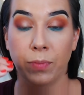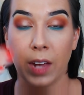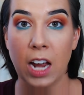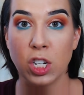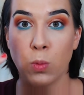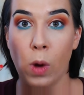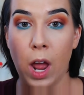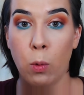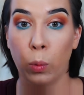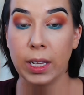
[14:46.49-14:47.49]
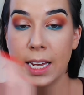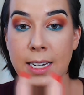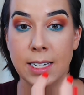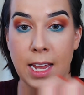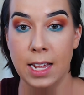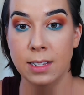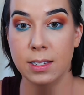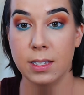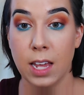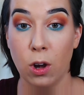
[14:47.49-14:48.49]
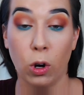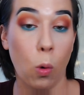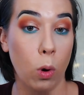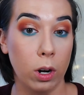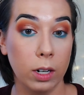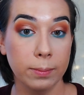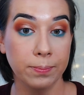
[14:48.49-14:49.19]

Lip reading: just want a really intense inner corner.